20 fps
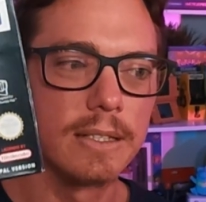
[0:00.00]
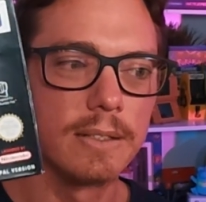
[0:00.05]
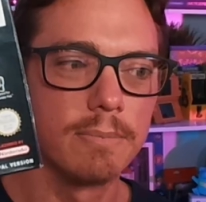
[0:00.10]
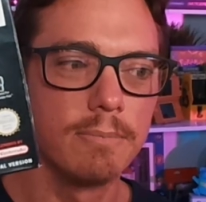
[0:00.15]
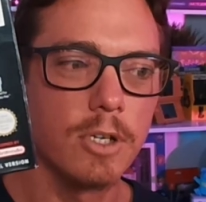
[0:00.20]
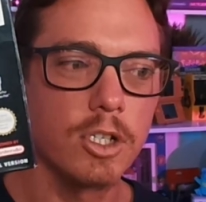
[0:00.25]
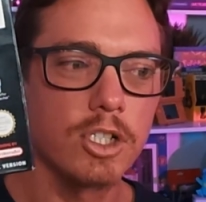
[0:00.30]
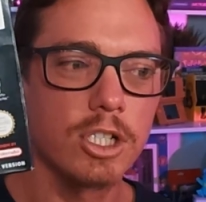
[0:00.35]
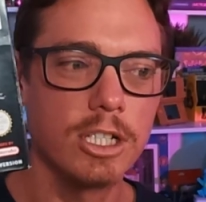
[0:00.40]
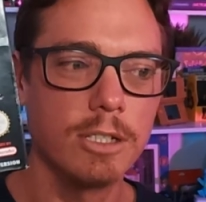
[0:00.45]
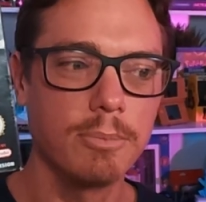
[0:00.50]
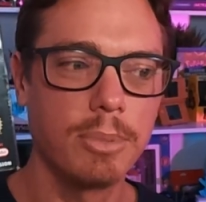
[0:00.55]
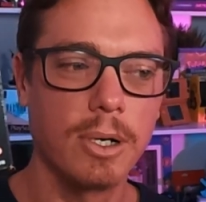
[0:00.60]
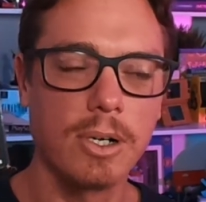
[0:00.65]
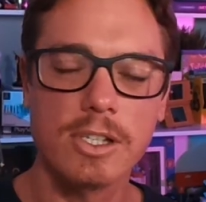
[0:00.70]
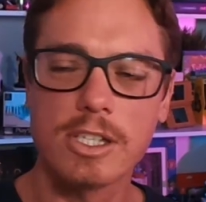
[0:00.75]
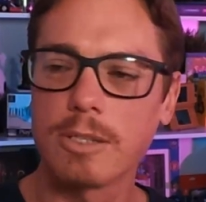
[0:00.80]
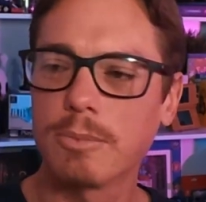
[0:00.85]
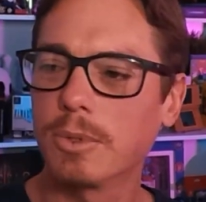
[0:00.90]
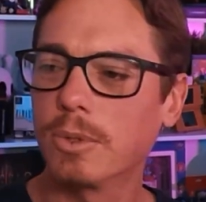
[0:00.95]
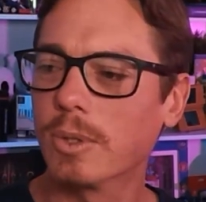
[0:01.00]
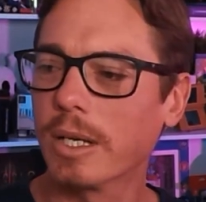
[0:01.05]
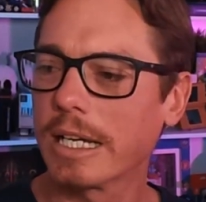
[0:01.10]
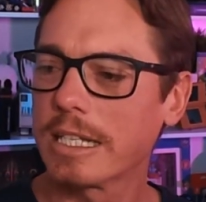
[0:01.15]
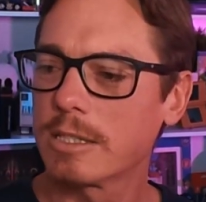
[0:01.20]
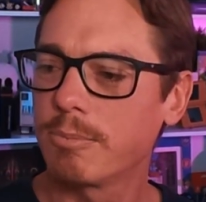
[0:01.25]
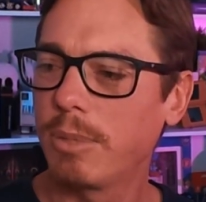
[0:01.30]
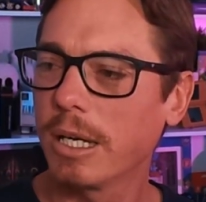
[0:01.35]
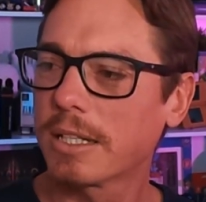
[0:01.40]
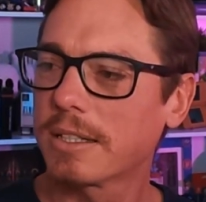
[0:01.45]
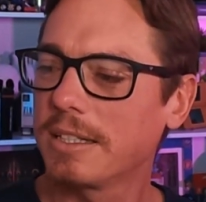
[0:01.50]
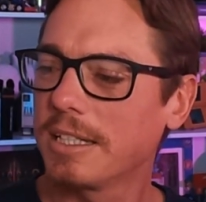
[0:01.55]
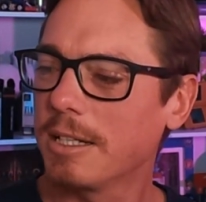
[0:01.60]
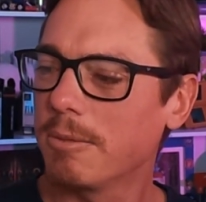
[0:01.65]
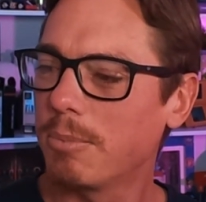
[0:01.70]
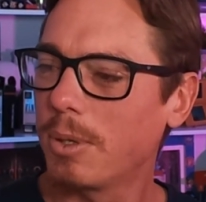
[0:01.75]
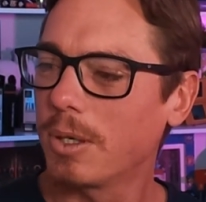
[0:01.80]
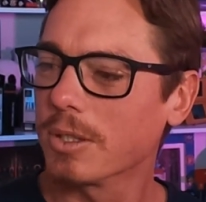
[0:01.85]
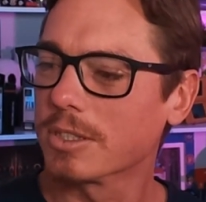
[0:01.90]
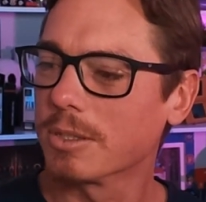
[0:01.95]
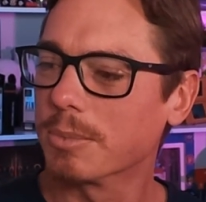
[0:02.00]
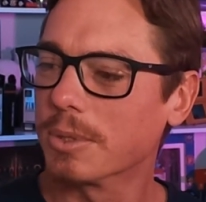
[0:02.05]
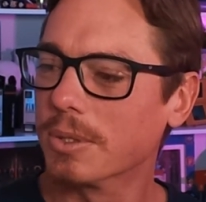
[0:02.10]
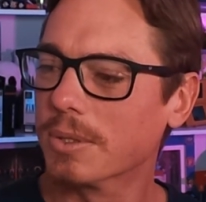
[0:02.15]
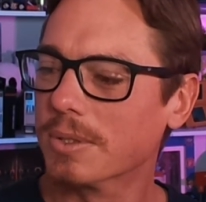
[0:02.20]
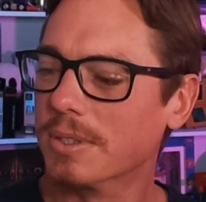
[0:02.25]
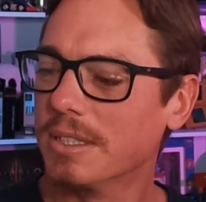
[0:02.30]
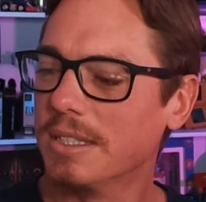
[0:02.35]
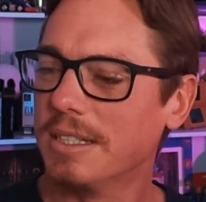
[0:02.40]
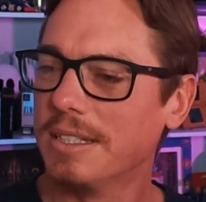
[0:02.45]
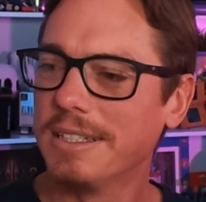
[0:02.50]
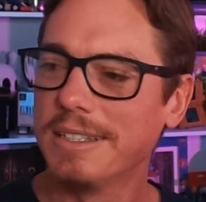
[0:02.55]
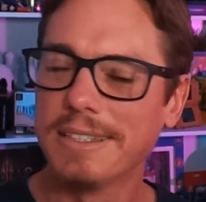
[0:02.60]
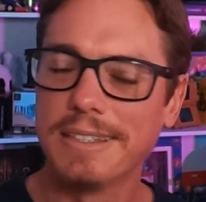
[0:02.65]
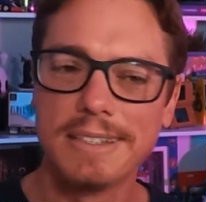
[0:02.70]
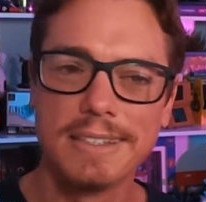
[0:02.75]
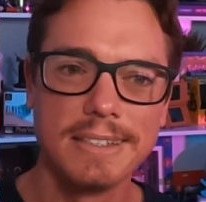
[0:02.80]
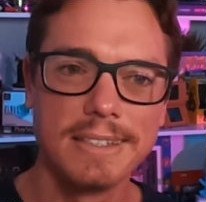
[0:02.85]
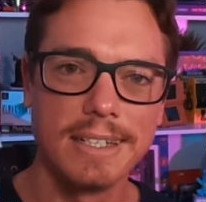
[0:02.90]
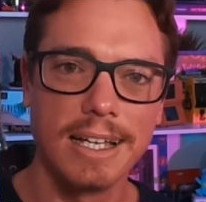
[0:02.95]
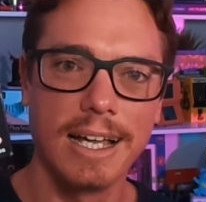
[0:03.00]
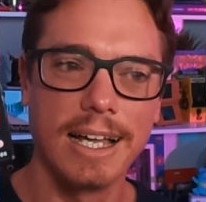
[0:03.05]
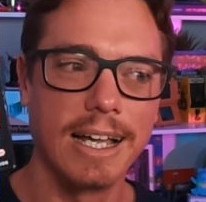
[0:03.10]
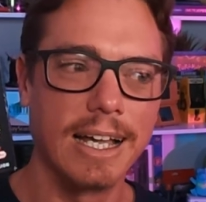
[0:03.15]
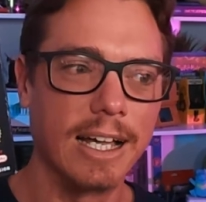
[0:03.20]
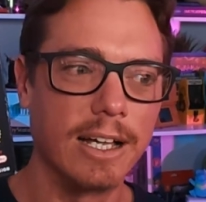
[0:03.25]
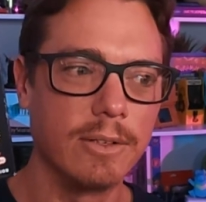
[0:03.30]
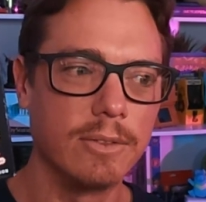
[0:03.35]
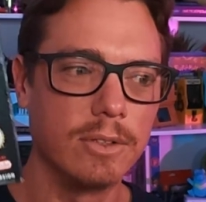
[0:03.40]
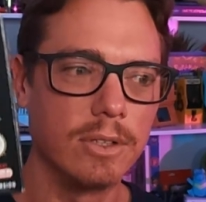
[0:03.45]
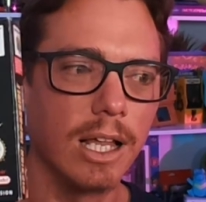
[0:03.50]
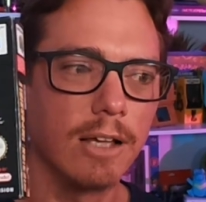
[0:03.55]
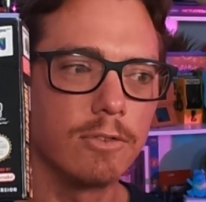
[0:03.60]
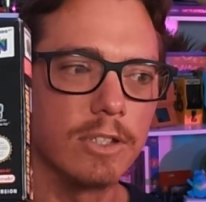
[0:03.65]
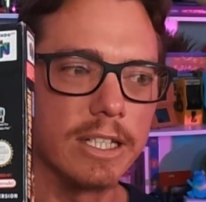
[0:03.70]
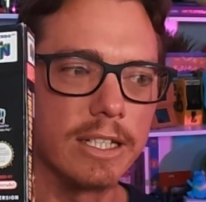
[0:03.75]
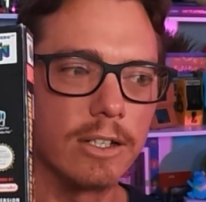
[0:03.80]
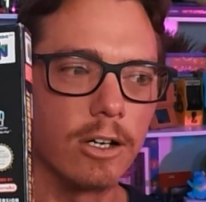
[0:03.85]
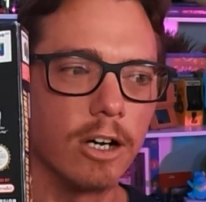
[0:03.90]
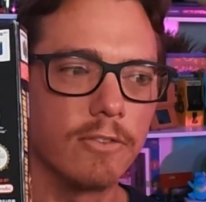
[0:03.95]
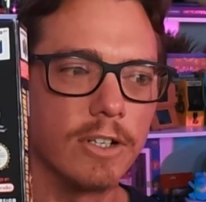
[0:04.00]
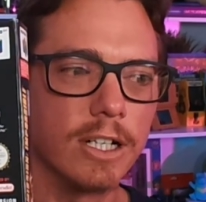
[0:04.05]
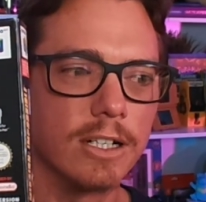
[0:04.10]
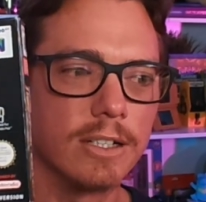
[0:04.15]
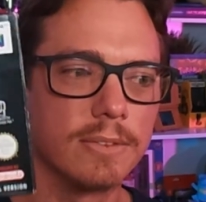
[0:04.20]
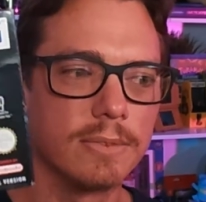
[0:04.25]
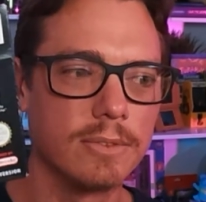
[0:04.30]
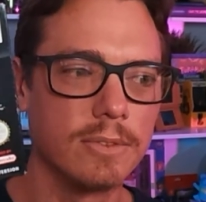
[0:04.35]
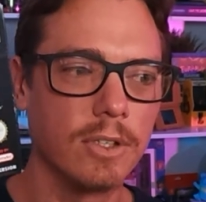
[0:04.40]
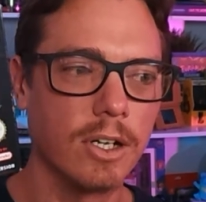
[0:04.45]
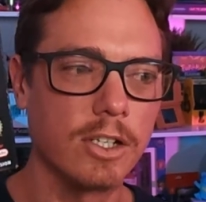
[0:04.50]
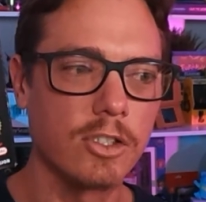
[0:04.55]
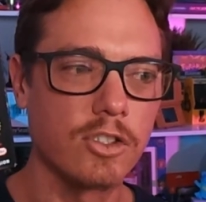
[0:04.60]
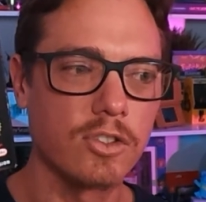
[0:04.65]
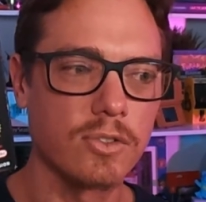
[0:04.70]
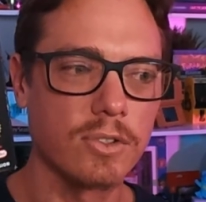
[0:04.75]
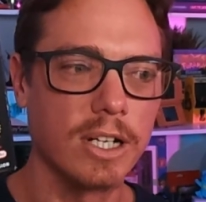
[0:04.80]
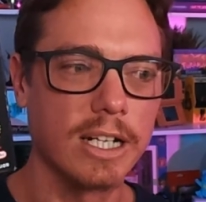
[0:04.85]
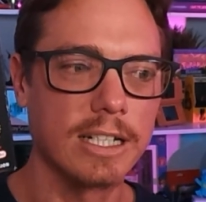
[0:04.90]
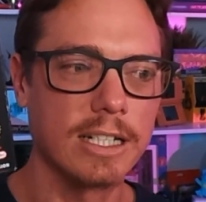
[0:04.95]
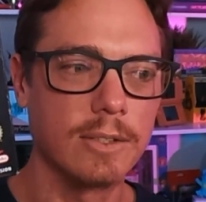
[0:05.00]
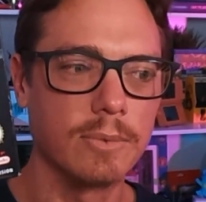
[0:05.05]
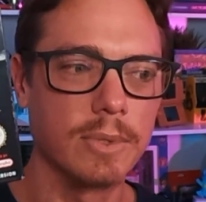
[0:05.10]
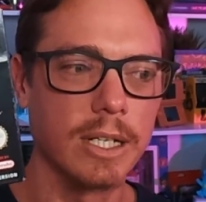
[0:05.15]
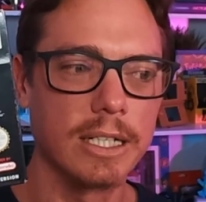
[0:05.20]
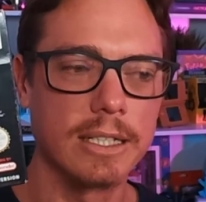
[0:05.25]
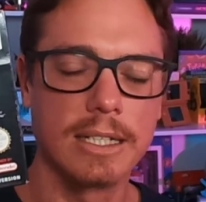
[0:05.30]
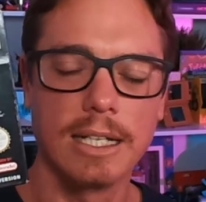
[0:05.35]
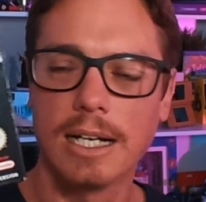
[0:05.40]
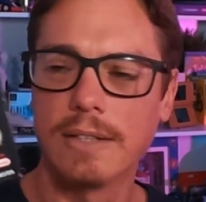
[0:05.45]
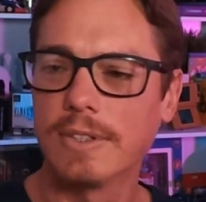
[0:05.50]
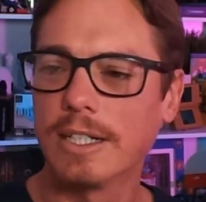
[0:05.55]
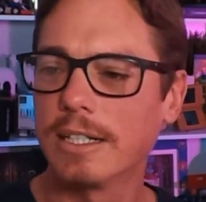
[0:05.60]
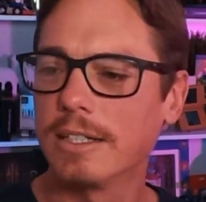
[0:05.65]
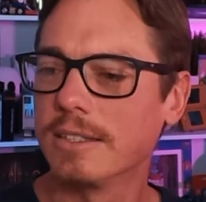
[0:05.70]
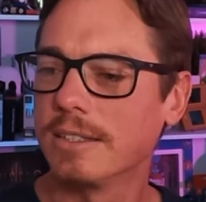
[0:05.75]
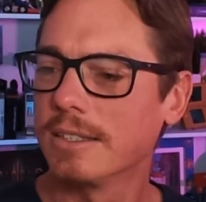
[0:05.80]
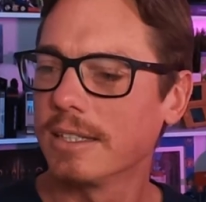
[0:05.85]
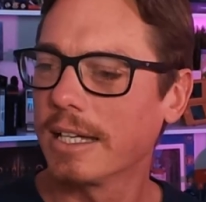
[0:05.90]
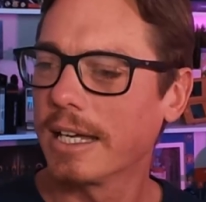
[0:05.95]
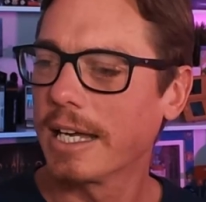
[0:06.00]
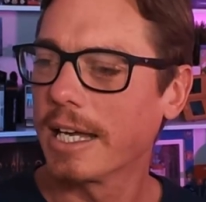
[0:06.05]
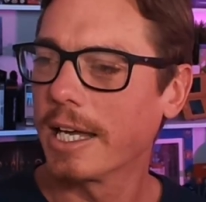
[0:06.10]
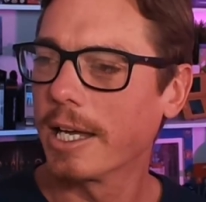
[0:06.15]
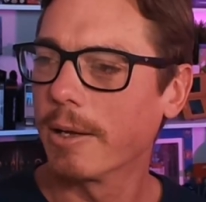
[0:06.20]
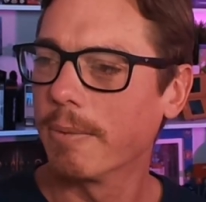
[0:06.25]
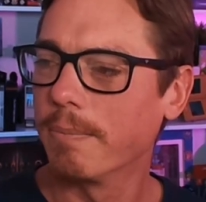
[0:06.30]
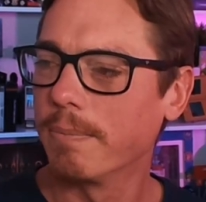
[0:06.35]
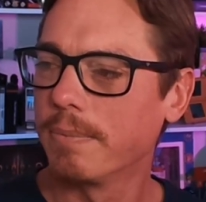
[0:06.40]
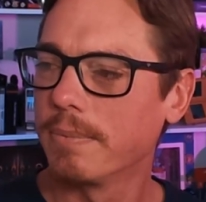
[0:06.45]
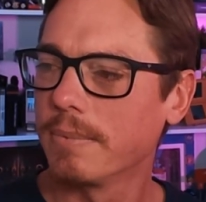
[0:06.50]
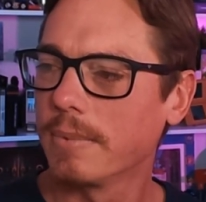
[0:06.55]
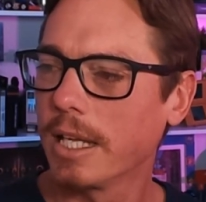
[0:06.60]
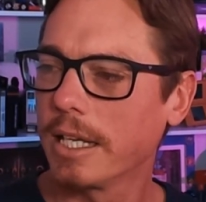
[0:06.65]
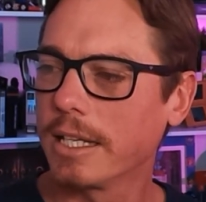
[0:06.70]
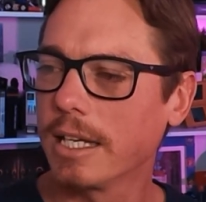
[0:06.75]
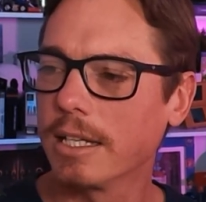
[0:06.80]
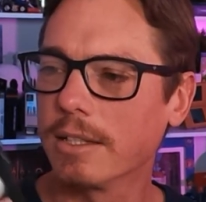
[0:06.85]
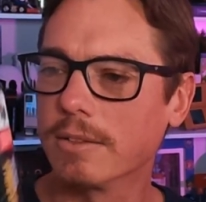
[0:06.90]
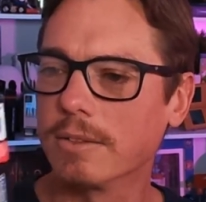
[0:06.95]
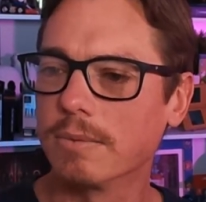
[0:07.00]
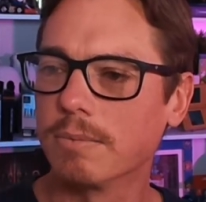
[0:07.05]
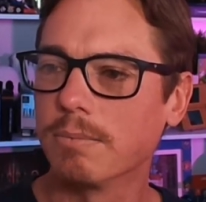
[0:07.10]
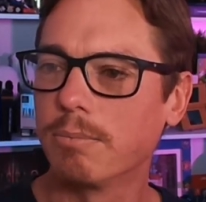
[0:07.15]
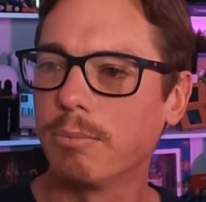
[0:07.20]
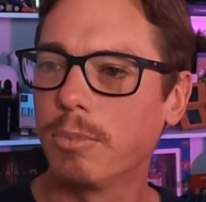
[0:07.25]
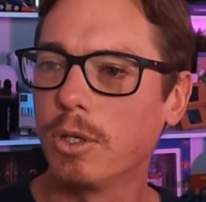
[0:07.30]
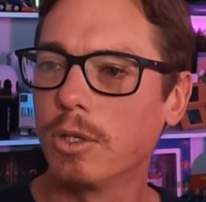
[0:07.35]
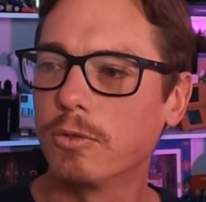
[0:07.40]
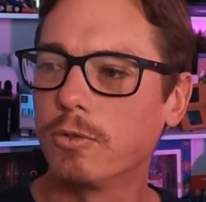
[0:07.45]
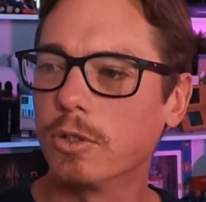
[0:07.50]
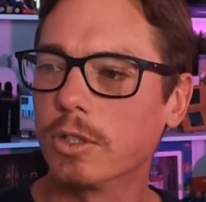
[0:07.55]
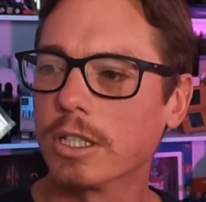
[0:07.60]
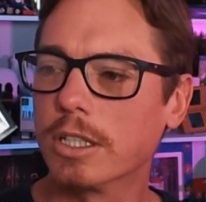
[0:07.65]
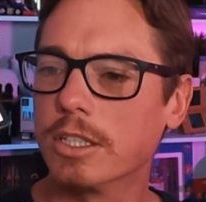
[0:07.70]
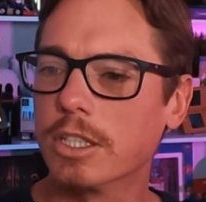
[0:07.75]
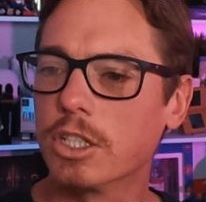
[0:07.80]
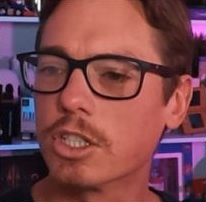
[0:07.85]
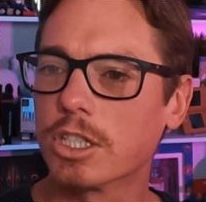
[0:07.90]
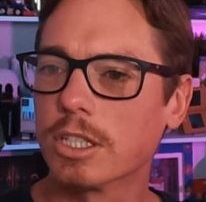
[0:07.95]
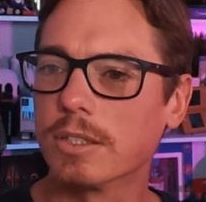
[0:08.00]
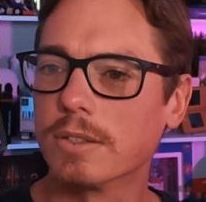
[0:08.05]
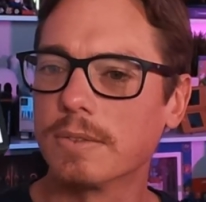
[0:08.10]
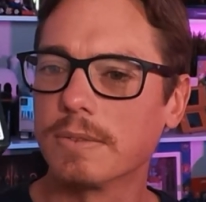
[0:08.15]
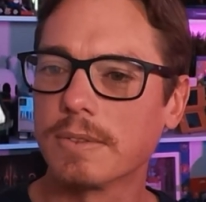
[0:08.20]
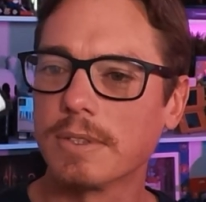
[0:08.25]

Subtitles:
Mission Impossible. Expect the impossible. Lovely cover. Nice striking red cover. Again, beautiful condition.